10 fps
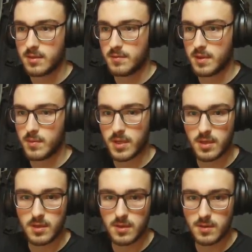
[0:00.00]
There we
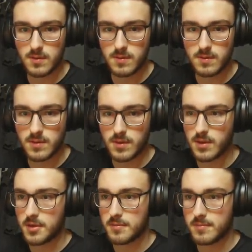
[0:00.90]
go.
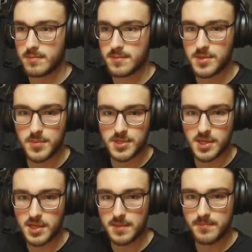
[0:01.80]
Go super
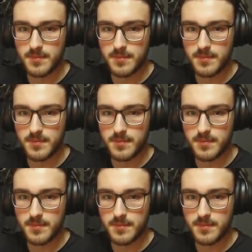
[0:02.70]
tall.